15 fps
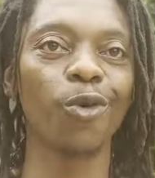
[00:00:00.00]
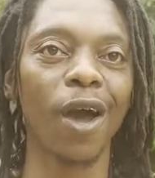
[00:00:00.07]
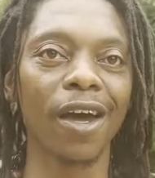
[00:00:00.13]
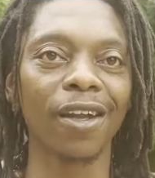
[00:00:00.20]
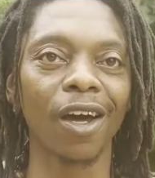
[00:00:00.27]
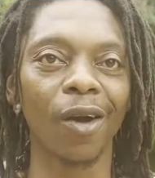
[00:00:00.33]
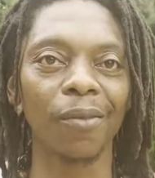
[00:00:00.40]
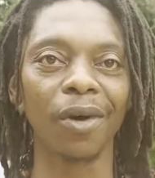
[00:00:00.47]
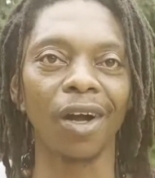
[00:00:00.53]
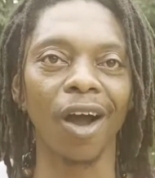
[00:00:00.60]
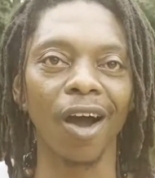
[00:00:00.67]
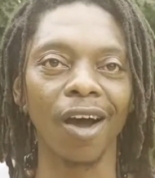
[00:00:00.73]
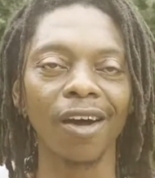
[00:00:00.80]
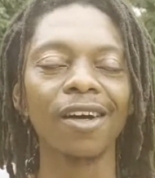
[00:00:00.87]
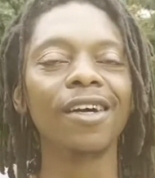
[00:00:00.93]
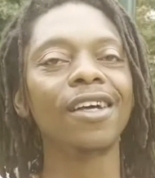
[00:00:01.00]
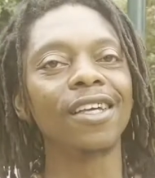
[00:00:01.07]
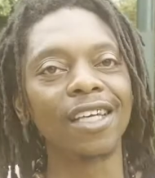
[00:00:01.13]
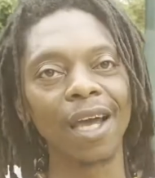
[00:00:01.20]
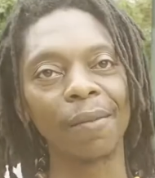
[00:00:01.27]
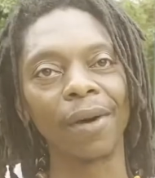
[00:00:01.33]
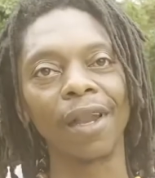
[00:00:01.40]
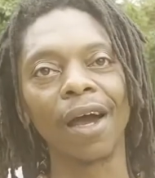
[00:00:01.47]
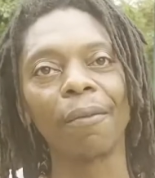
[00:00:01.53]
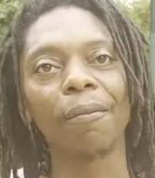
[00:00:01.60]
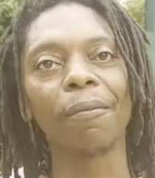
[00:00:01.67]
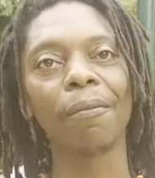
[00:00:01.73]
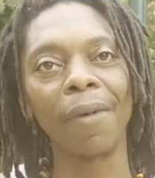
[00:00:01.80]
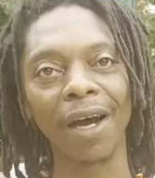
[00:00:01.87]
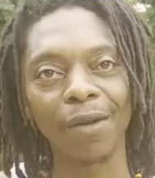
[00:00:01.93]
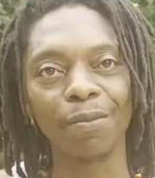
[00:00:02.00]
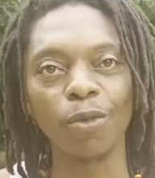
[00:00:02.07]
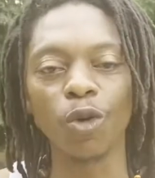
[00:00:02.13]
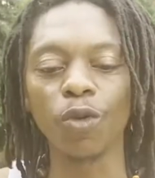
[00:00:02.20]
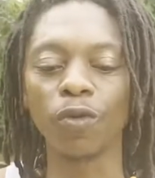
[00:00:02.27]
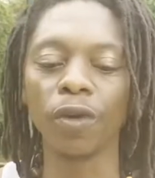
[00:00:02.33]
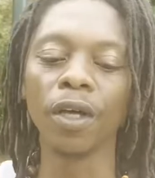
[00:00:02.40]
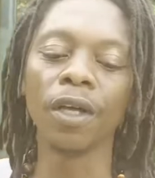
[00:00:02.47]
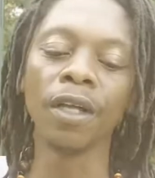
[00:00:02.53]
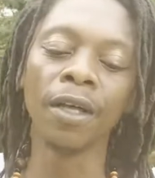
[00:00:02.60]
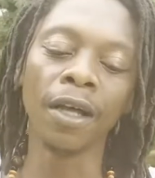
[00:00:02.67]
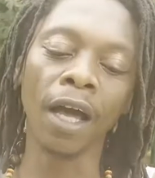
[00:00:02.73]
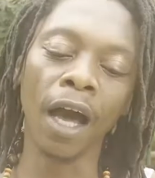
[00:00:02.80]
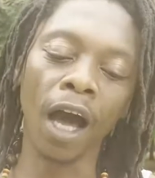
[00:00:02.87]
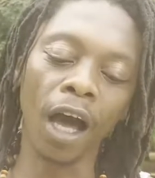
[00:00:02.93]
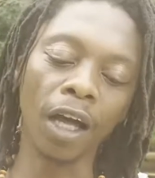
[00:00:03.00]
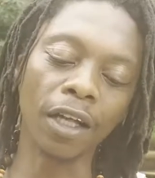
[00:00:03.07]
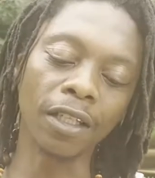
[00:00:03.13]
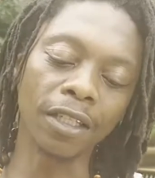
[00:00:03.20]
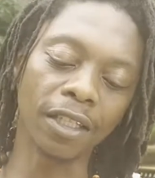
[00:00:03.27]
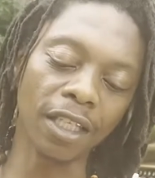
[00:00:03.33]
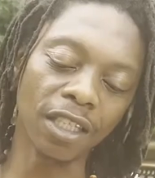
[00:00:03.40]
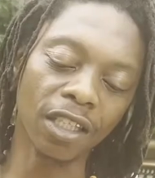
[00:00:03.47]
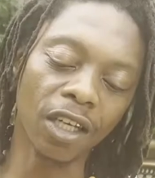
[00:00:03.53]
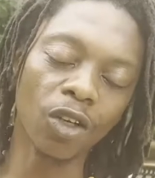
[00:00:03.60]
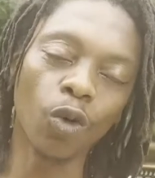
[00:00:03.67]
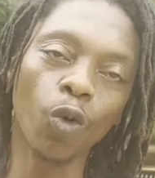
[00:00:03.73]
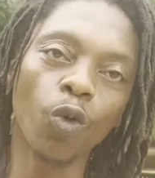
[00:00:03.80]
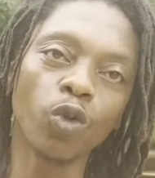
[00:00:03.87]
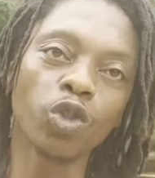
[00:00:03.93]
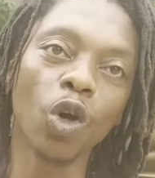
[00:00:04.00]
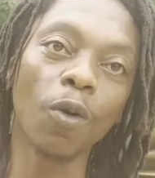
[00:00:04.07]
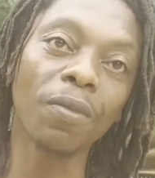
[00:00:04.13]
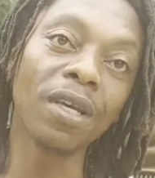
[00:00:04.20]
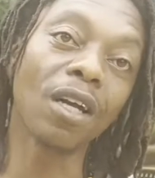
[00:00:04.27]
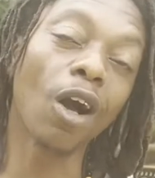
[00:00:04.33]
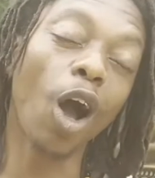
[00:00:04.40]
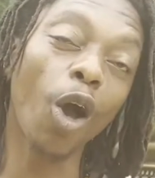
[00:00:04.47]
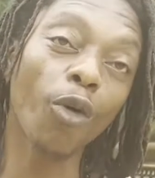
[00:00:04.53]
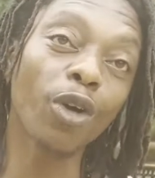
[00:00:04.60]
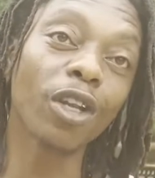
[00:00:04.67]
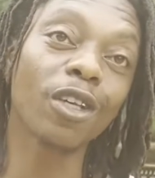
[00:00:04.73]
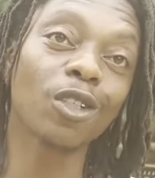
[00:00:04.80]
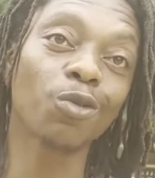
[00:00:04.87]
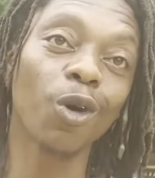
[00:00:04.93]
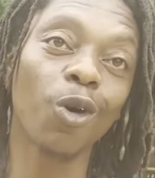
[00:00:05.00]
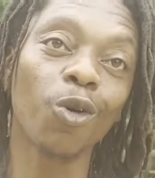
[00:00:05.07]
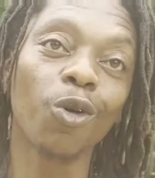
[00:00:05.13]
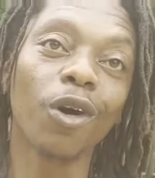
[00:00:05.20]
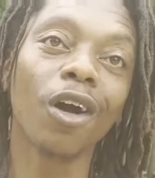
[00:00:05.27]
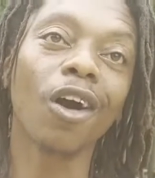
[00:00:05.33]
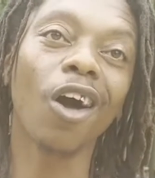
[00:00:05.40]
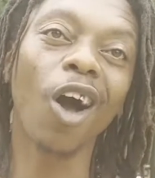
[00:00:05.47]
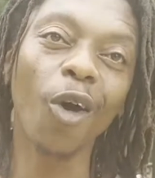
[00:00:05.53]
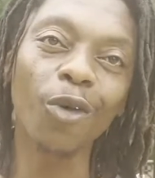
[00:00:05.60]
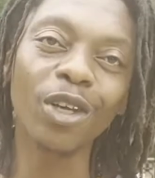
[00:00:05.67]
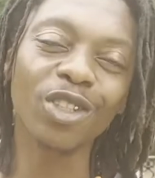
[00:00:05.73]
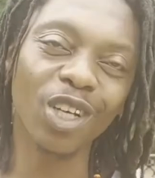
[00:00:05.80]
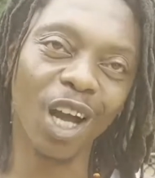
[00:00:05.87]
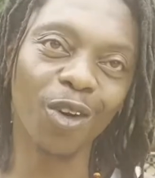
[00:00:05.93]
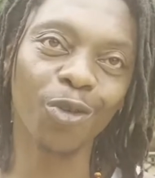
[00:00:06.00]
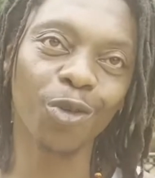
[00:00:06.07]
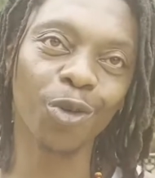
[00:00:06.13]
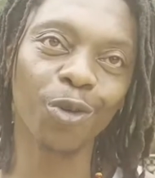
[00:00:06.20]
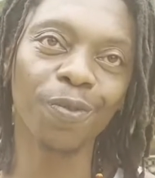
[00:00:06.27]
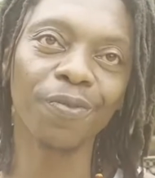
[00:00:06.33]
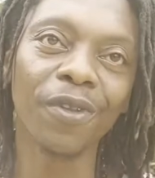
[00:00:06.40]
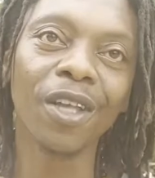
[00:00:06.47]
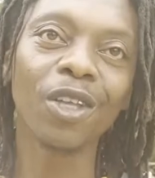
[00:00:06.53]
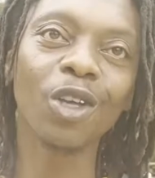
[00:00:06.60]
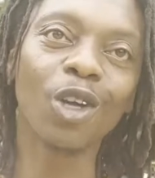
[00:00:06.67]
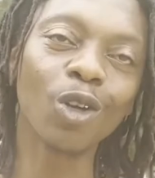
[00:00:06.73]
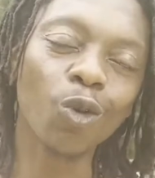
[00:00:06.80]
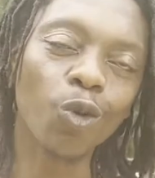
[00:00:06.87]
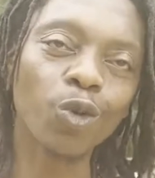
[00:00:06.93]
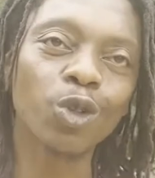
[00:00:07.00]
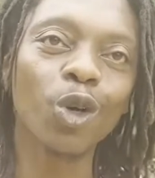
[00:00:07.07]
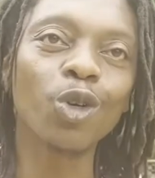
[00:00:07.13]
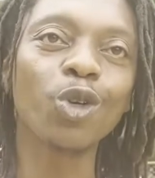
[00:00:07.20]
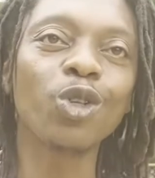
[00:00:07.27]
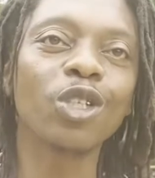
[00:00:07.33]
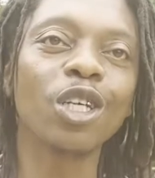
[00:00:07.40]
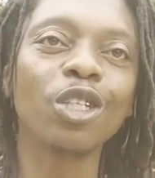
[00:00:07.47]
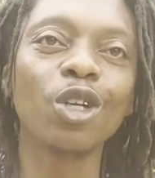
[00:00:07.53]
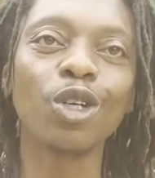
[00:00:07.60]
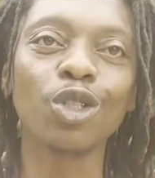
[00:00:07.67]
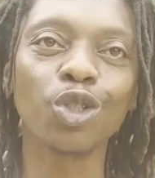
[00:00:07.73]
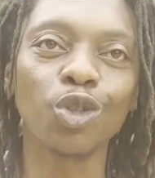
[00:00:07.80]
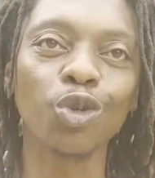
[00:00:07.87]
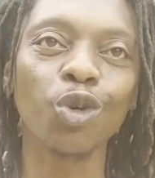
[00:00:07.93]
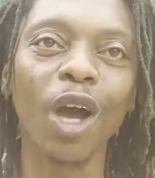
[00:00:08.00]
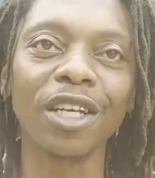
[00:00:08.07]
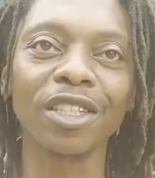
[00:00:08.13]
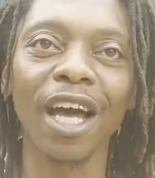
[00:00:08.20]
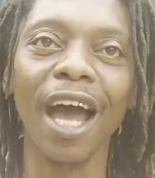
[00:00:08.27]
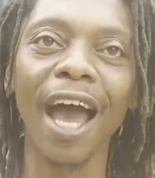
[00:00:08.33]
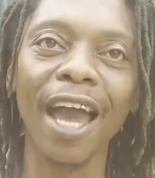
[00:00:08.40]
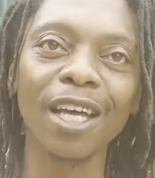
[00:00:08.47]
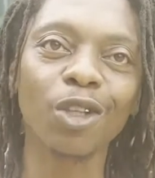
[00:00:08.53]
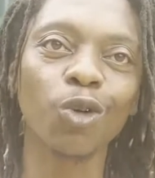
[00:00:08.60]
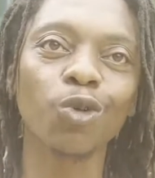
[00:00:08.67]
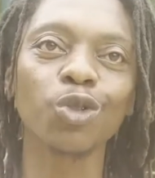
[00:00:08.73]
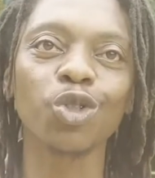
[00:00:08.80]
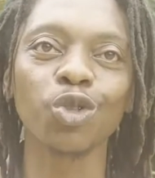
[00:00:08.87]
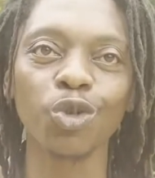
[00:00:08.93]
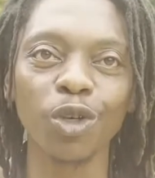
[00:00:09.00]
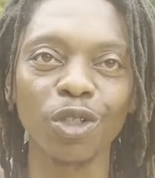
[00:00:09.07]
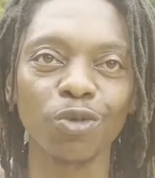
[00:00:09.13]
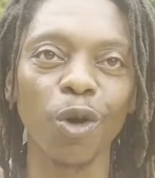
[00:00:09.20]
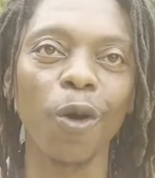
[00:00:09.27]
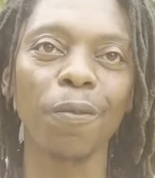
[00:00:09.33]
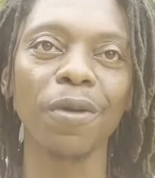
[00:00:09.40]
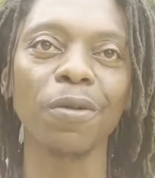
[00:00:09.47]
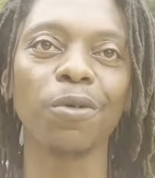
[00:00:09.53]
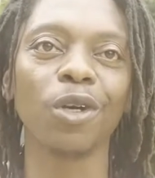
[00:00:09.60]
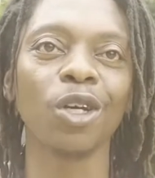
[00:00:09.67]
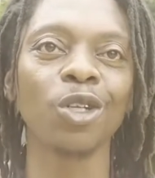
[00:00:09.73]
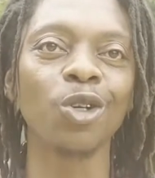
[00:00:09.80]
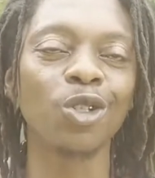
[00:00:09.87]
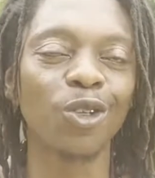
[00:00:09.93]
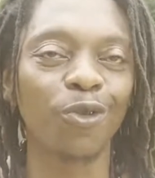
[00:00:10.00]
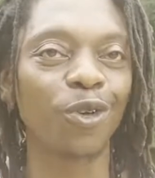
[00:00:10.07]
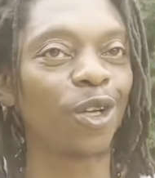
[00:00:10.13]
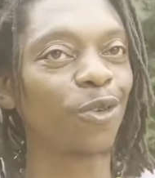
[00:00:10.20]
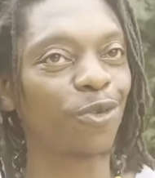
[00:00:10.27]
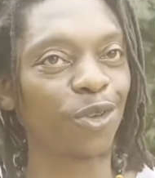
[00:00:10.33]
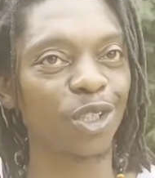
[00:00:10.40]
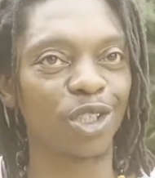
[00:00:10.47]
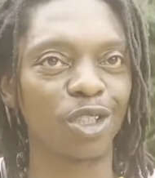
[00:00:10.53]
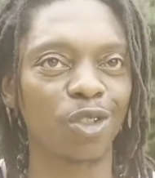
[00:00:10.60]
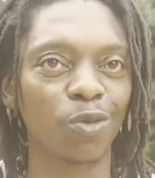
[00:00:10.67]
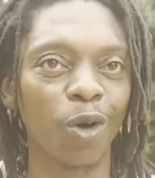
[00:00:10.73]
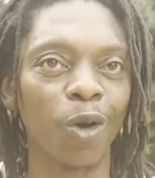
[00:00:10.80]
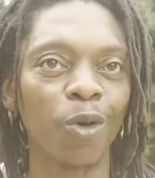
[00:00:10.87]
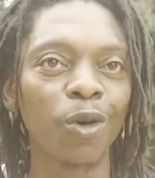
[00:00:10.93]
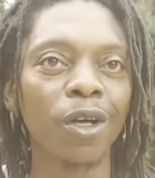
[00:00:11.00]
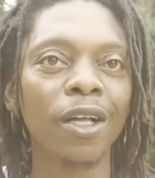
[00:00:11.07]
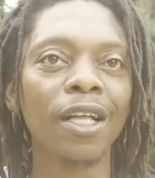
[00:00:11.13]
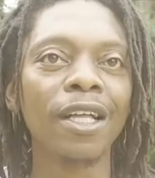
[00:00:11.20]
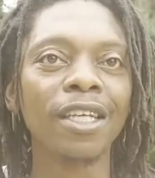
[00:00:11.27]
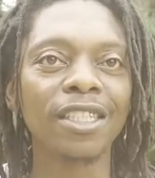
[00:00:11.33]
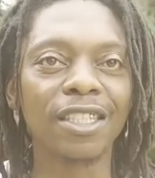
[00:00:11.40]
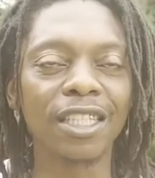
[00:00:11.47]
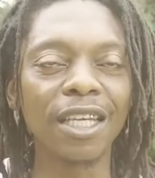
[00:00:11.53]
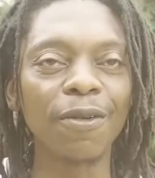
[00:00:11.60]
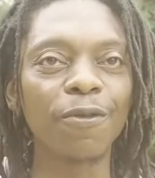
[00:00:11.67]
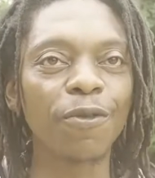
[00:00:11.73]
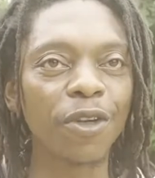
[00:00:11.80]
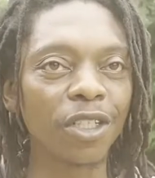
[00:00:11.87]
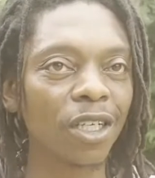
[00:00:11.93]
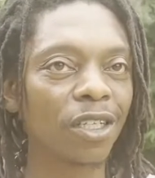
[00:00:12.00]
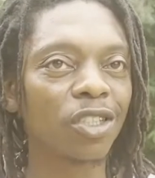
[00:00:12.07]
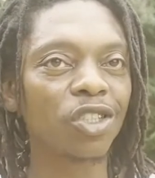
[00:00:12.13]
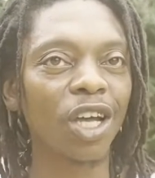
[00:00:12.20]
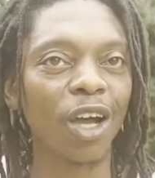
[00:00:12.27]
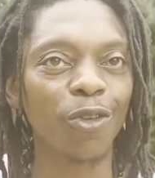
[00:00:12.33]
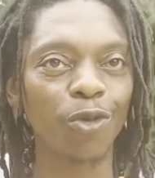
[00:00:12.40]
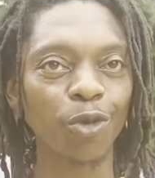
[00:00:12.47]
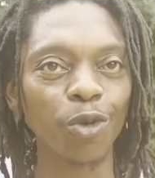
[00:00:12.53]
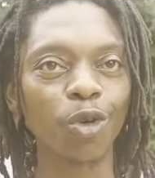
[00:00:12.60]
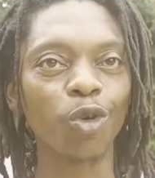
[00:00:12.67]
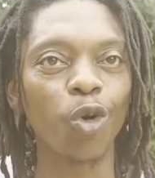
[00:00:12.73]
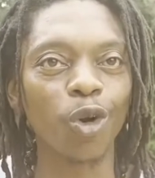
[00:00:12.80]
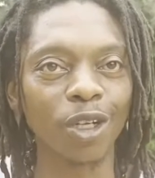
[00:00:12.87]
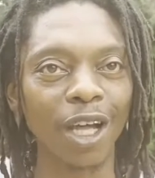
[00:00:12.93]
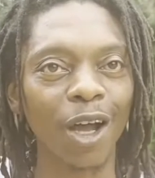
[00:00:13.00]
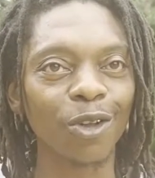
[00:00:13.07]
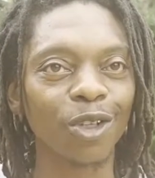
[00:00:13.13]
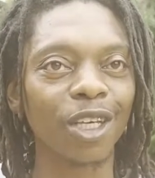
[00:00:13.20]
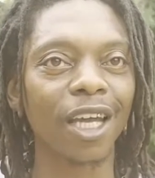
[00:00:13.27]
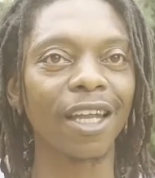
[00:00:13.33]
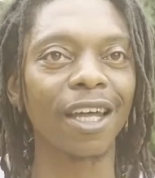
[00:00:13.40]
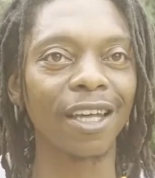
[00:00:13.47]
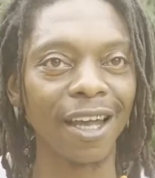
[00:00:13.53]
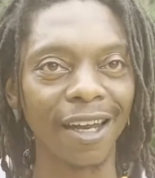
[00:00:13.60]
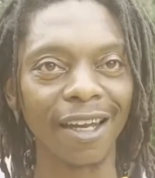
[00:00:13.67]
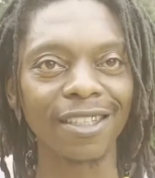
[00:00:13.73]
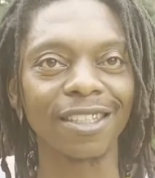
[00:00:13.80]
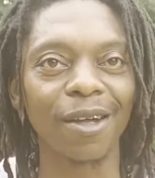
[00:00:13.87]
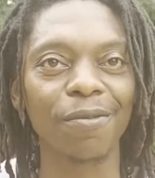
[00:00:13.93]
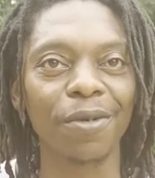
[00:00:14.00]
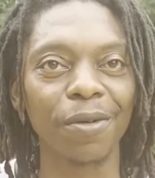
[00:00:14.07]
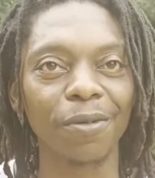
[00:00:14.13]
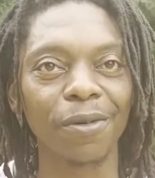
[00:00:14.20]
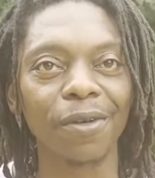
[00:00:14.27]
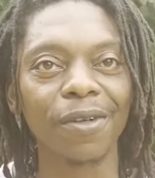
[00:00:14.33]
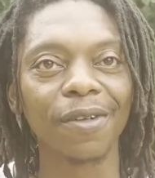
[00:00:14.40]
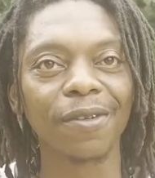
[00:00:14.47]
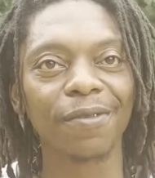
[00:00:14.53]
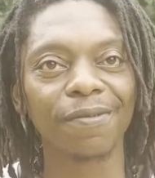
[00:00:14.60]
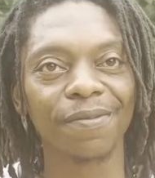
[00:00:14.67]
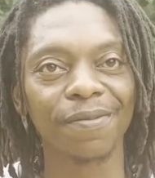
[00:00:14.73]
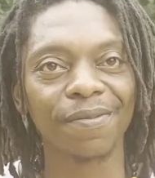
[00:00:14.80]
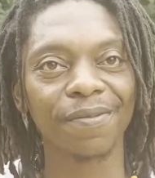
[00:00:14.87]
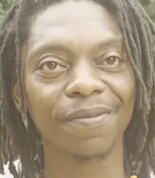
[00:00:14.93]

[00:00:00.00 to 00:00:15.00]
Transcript: right now because yeah man, I'm mad move. This can also be curried as well, curry jackfruit. You can also use it in your stew as an eye stew as well. People can use it for the fish as well. Steamed fish and jackfruit cooked yes. down together. You Plus, understand? right now I hear it's an